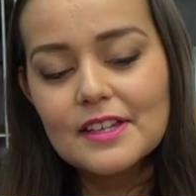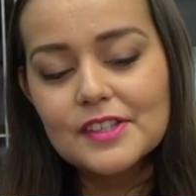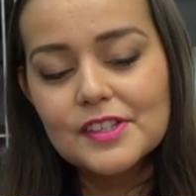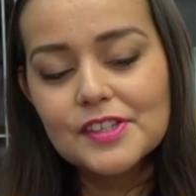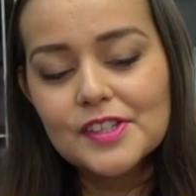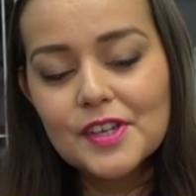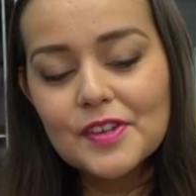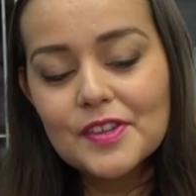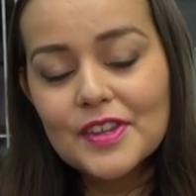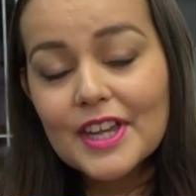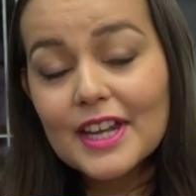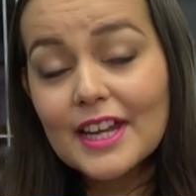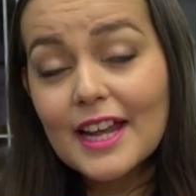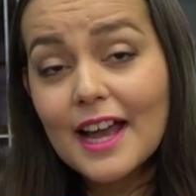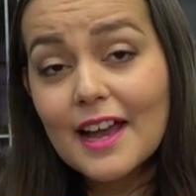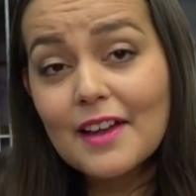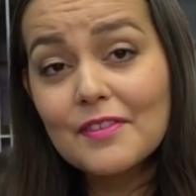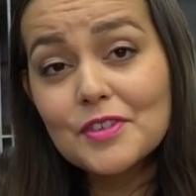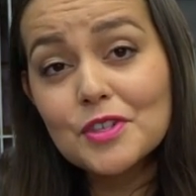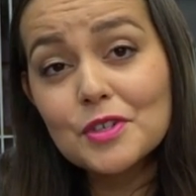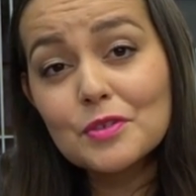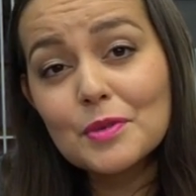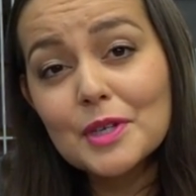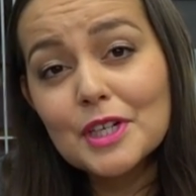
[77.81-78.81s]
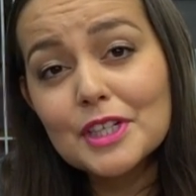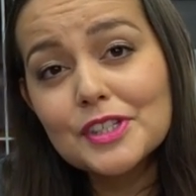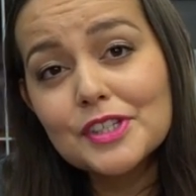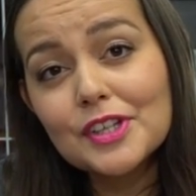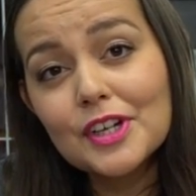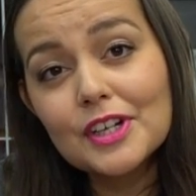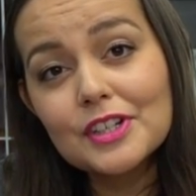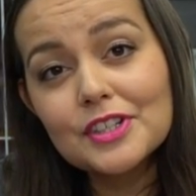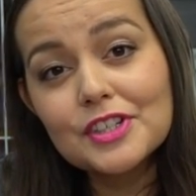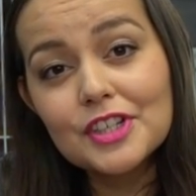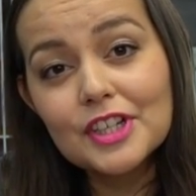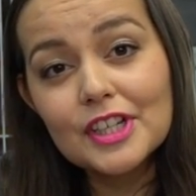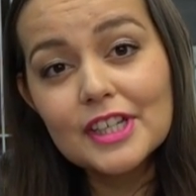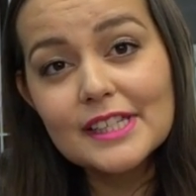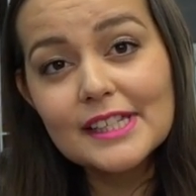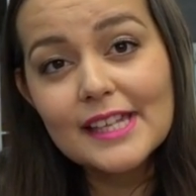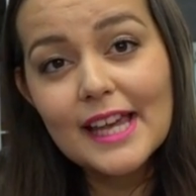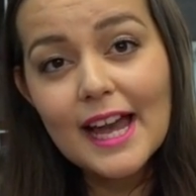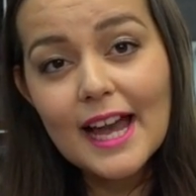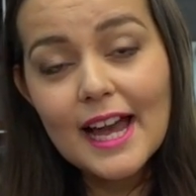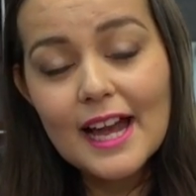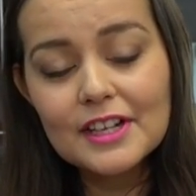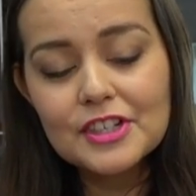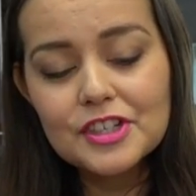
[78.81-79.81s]
So then afterwards, her chicks
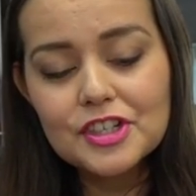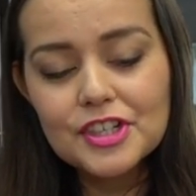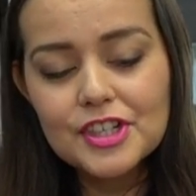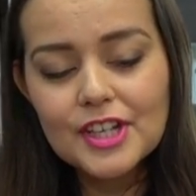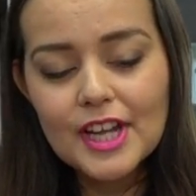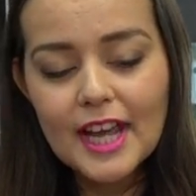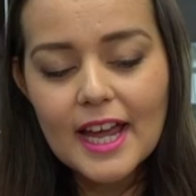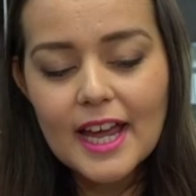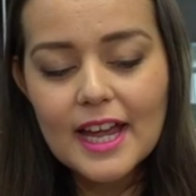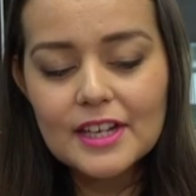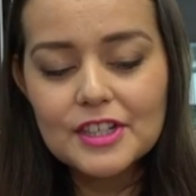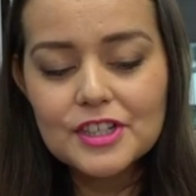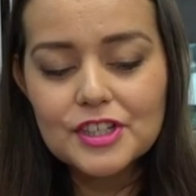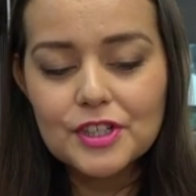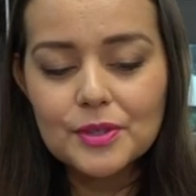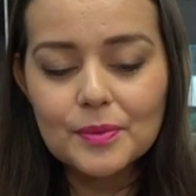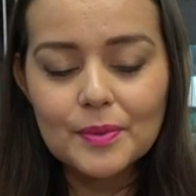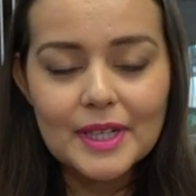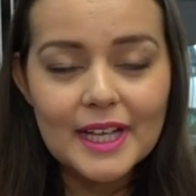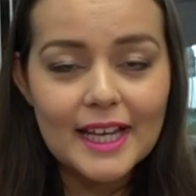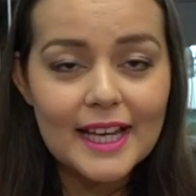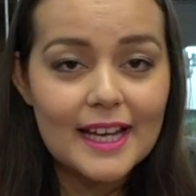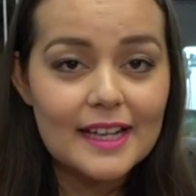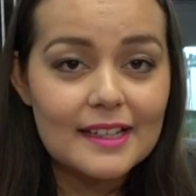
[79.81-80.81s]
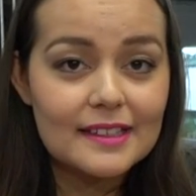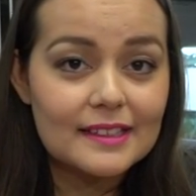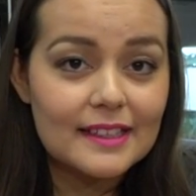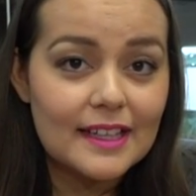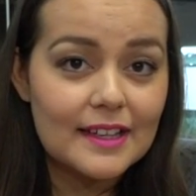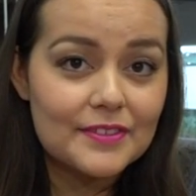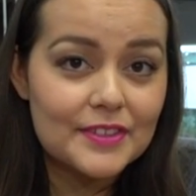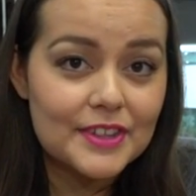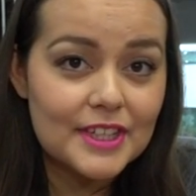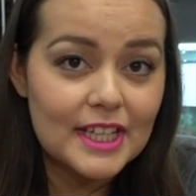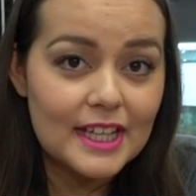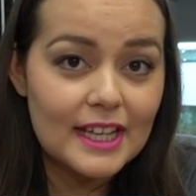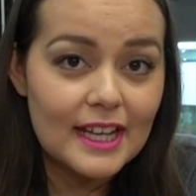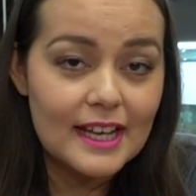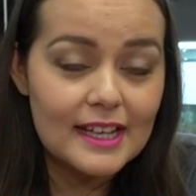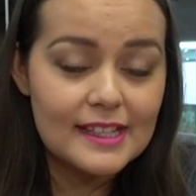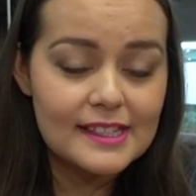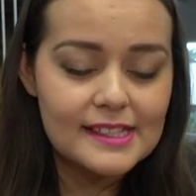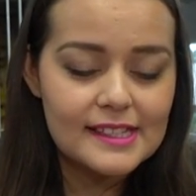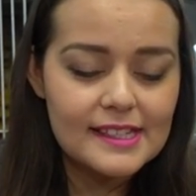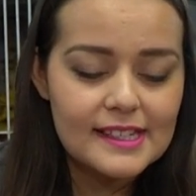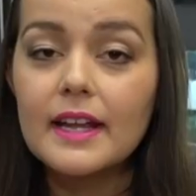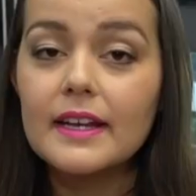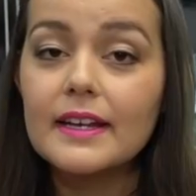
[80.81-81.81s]
hatched and she went ahead and left the
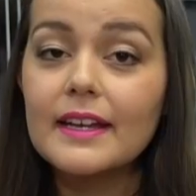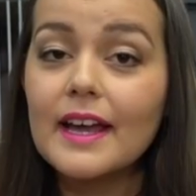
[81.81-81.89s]
nest.